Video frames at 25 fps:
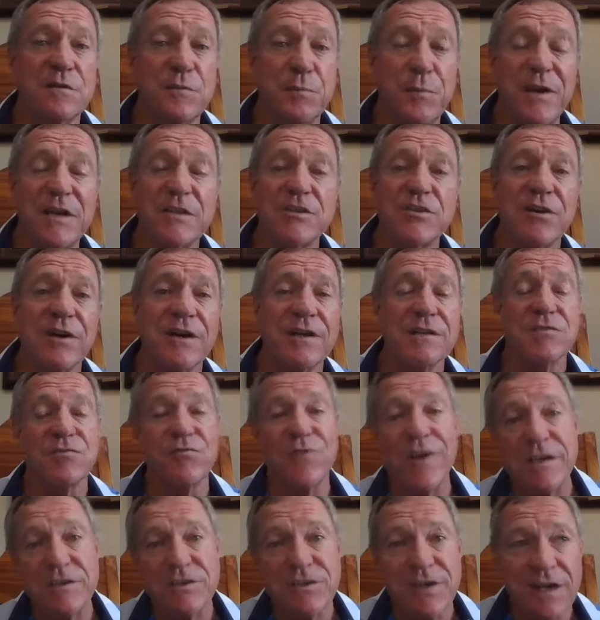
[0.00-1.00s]
pressurize
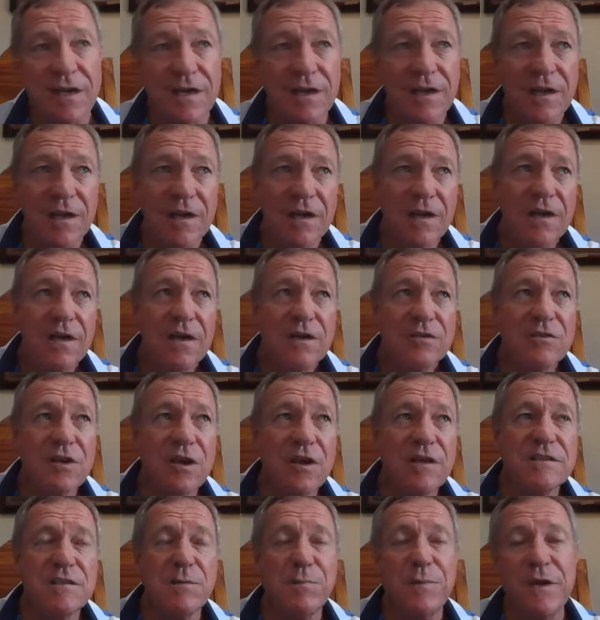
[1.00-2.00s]
Russia.
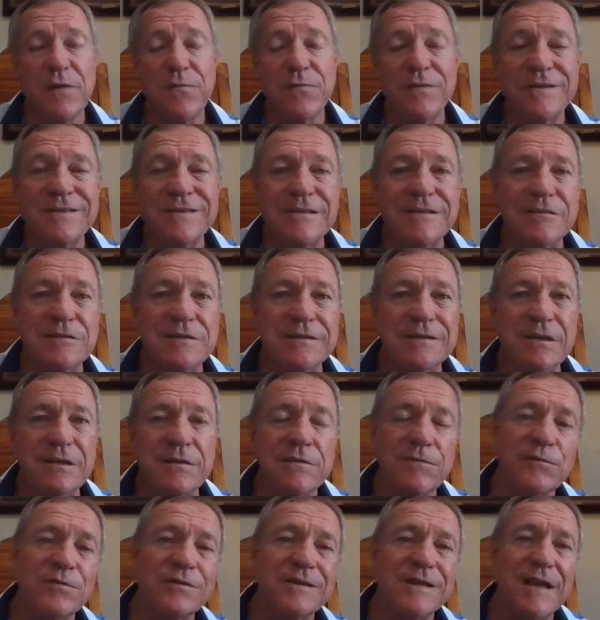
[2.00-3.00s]
So it's a bit of a
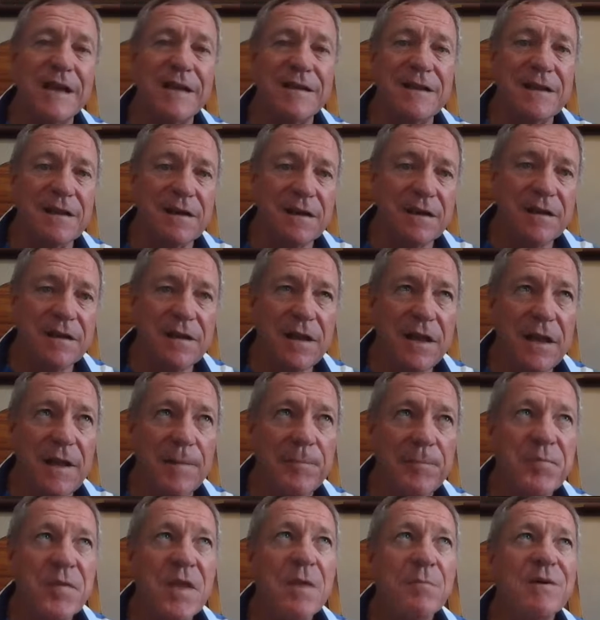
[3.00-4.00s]
tit for tat here and
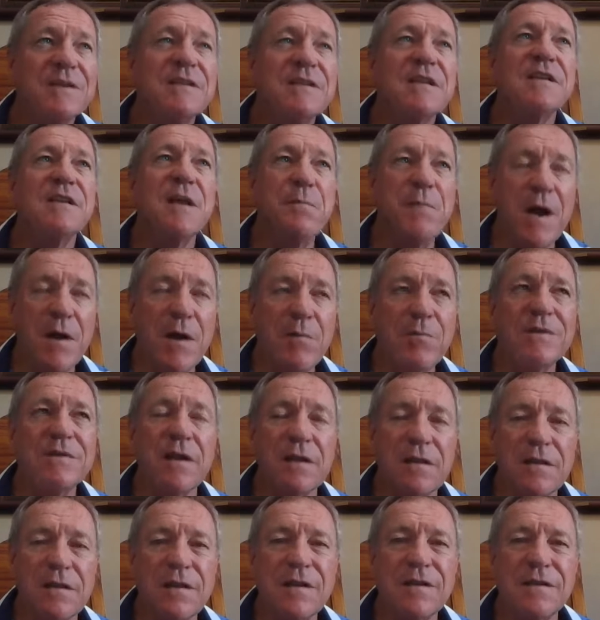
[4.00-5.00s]
there. But at the moment,
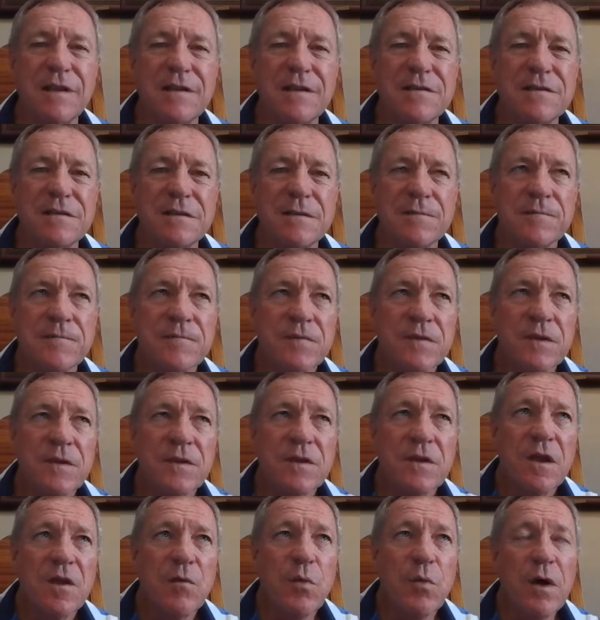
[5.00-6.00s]
I think
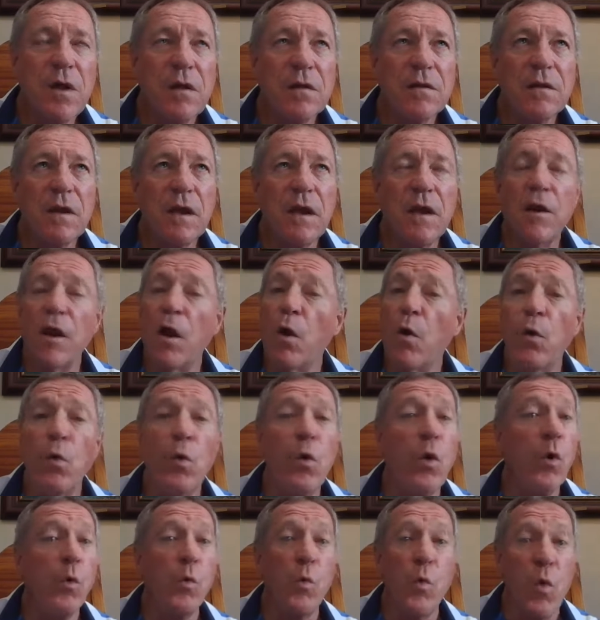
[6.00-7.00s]
and
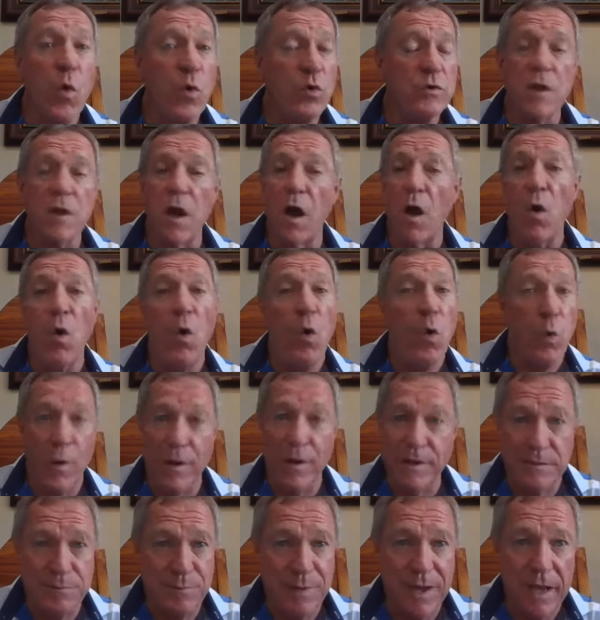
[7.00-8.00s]
all wars are
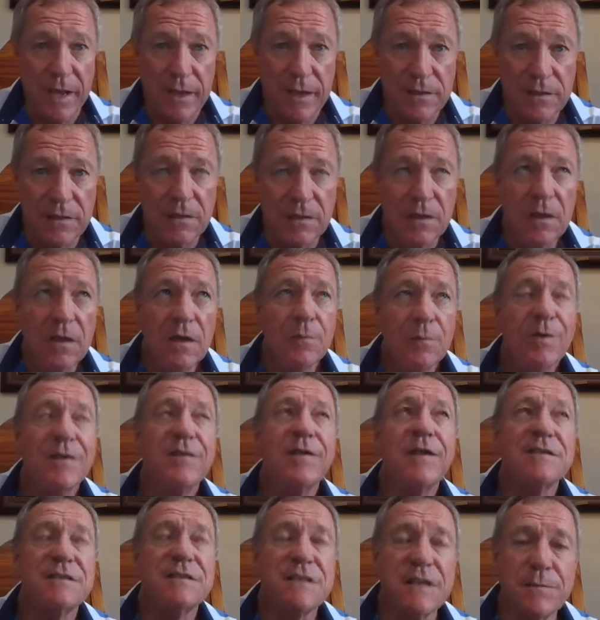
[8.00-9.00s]
always bad, but
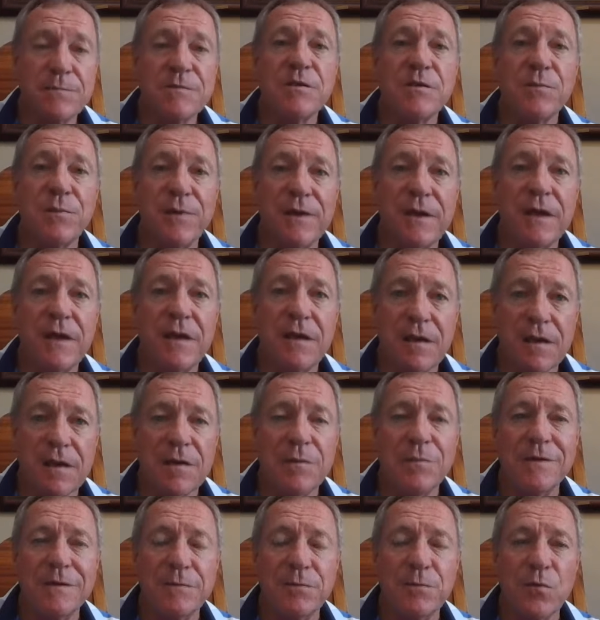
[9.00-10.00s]
they seem to be a
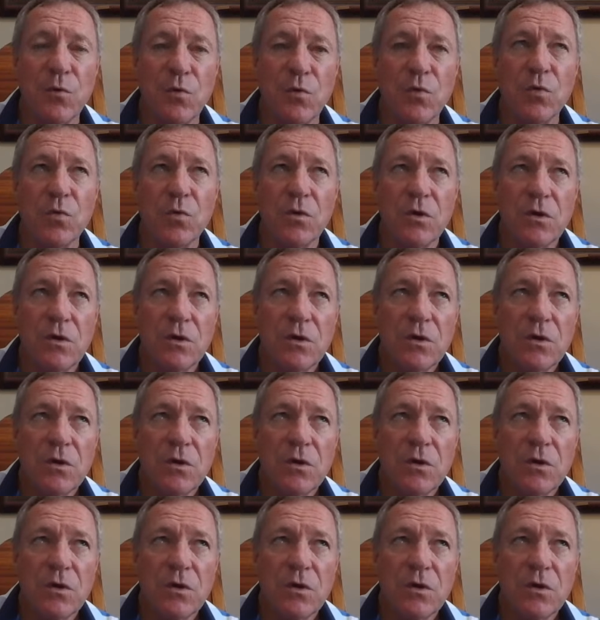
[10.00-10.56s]
little bit more